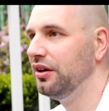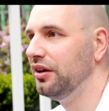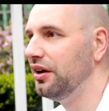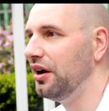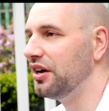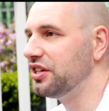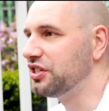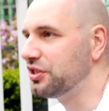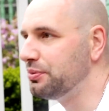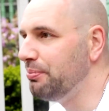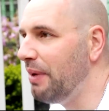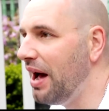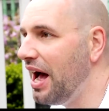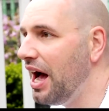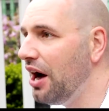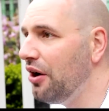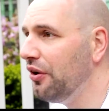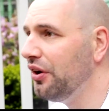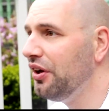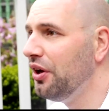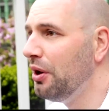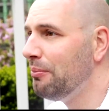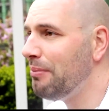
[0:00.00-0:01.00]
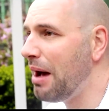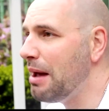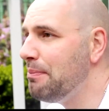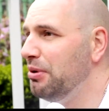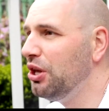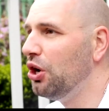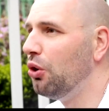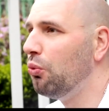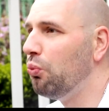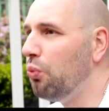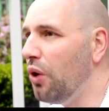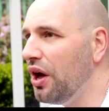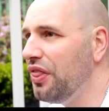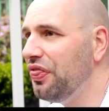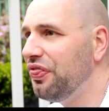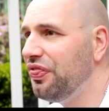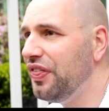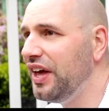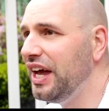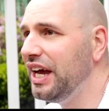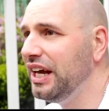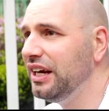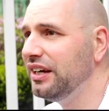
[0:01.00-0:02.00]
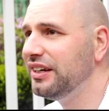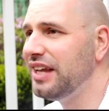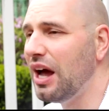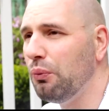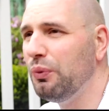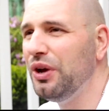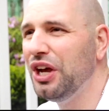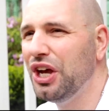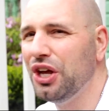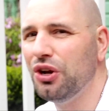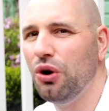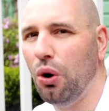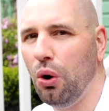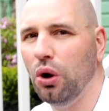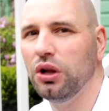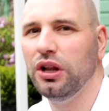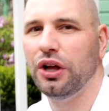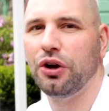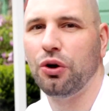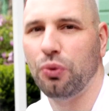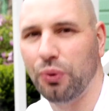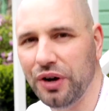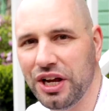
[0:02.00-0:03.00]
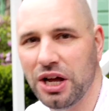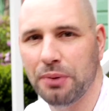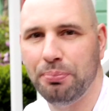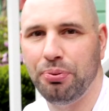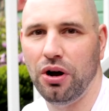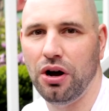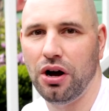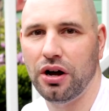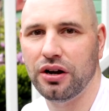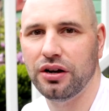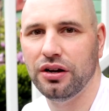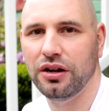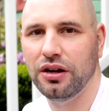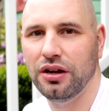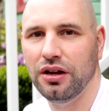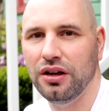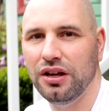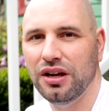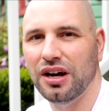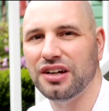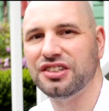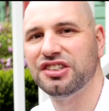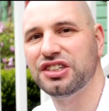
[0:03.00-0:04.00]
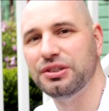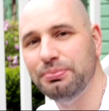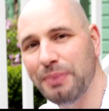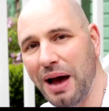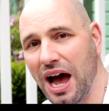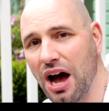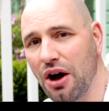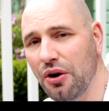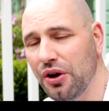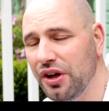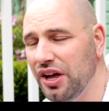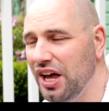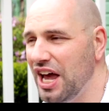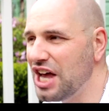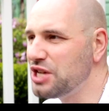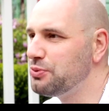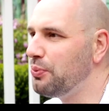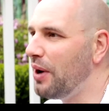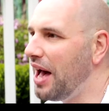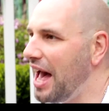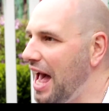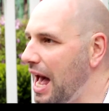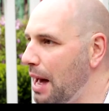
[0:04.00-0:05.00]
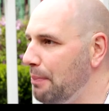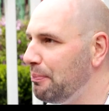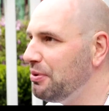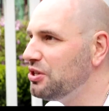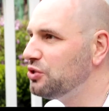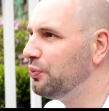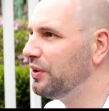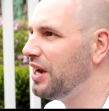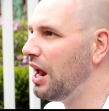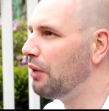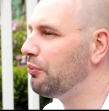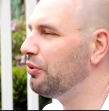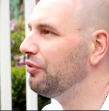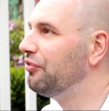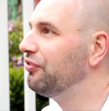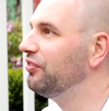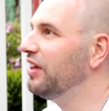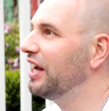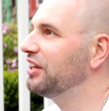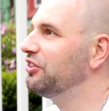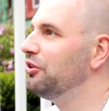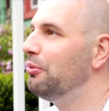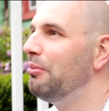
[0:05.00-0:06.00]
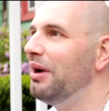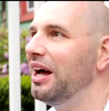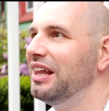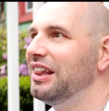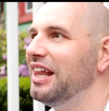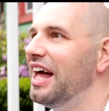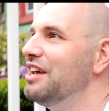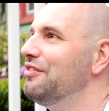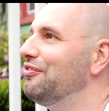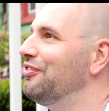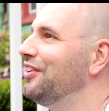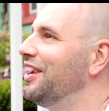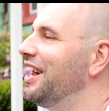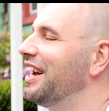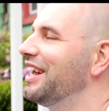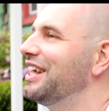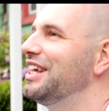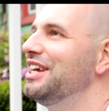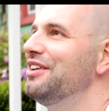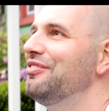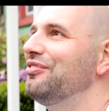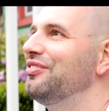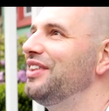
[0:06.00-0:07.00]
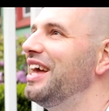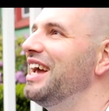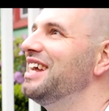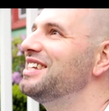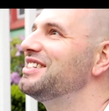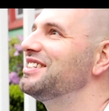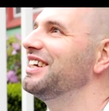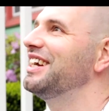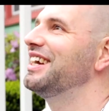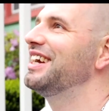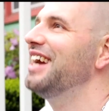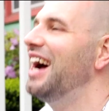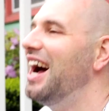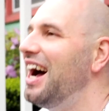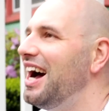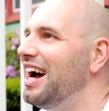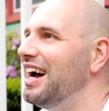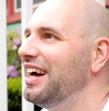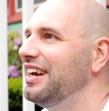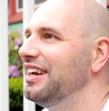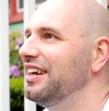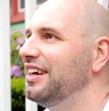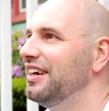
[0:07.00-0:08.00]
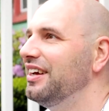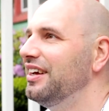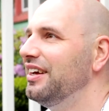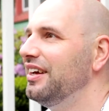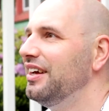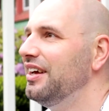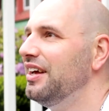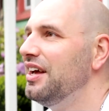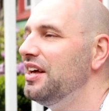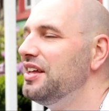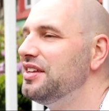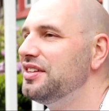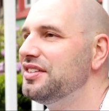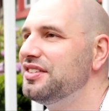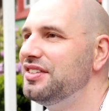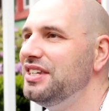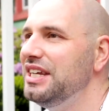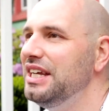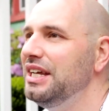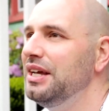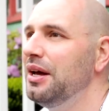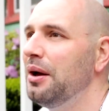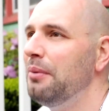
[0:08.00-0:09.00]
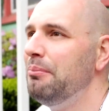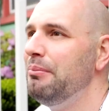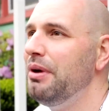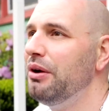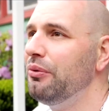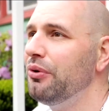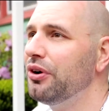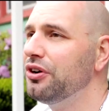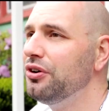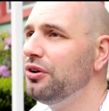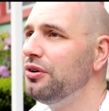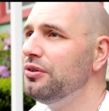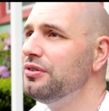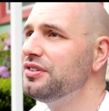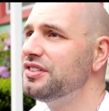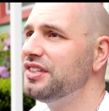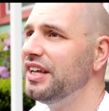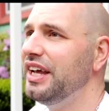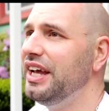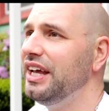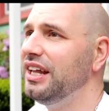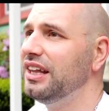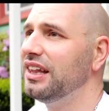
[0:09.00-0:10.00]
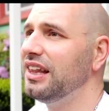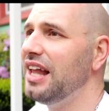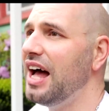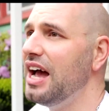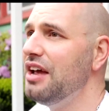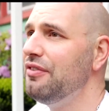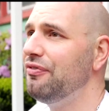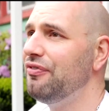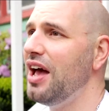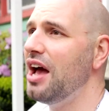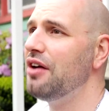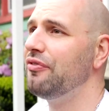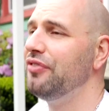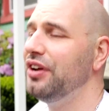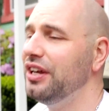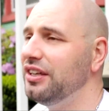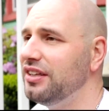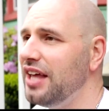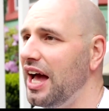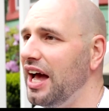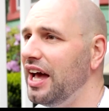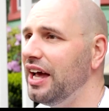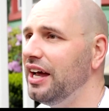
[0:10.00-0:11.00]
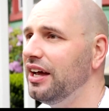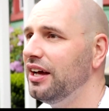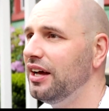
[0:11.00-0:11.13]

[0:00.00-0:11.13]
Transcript: A smile might be the one thing that we can all agree upon. A smile is what happens when I reflect on my life and I give thanks to God. See miracles in life every day.